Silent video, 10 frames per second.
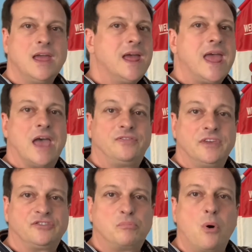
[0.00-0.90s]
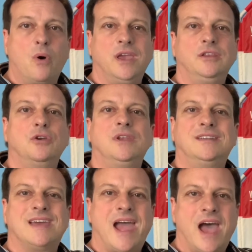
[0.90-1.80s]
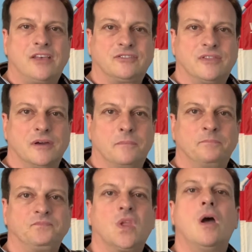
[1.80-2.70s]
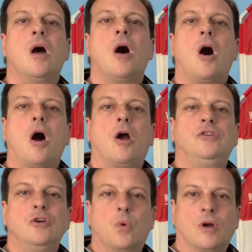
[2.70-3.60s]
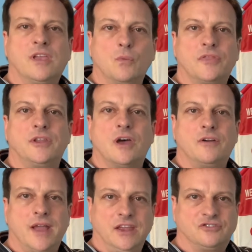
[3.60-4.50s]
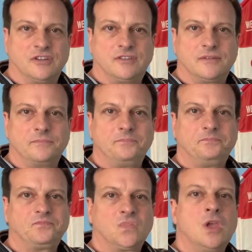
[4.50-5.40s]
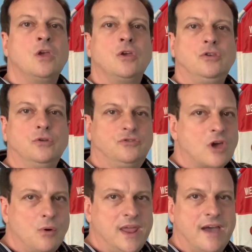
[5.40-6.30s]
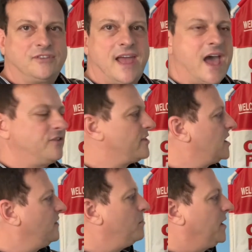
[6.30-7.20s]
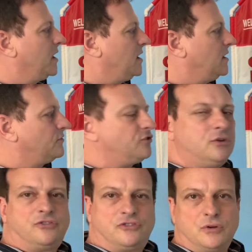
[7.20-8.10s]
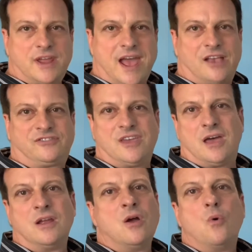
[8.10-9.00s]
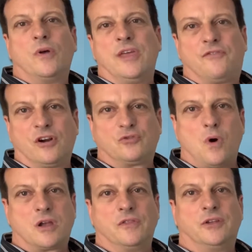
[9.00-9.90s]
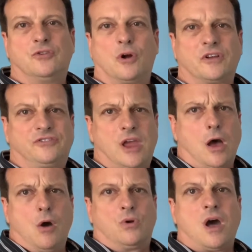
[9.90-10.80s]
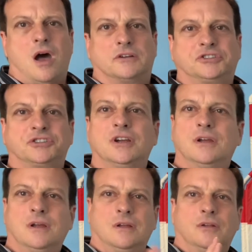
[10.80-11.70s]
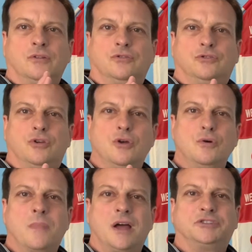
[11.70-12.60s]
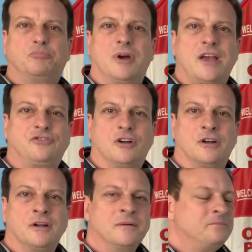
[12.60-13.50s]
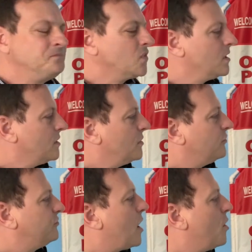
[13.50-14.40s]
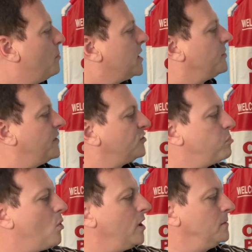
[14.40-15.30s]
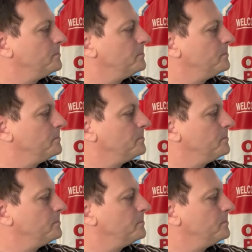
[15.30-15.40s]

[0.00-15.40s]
at this point you need to ask them, Are you working with another agent? You don't have to ask that in the beginning. It's too soon to ask that when they first walk in the door. They're going to say, Oh gosh, too much pressure. So, but at this point,